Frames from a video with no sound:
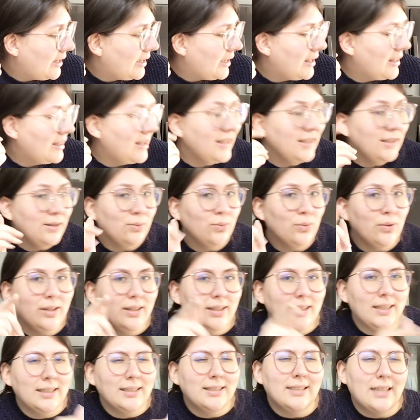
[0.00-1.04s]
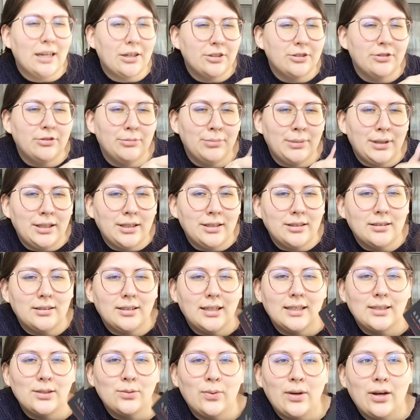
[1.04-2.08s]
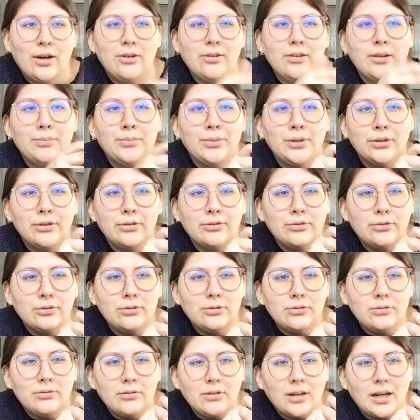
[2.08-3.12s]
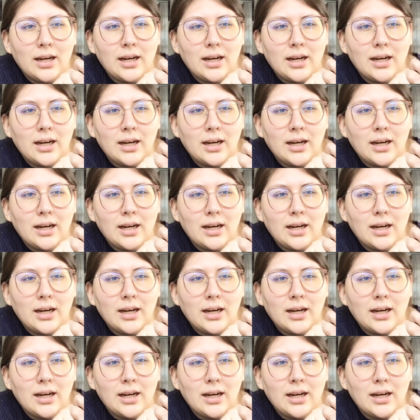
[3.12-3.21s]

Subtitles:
This one sounds familiar as well, The Beautiful.